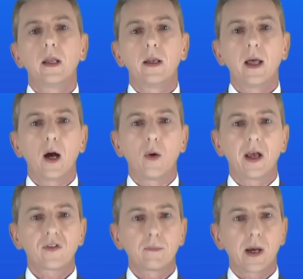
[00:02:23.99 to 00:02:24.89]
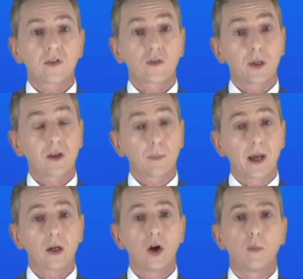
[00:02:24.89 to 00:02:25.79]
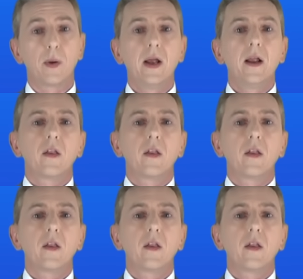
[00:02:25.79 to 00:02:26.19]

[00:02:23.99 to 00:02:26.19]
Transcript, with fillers: Now, as the mass swings back up,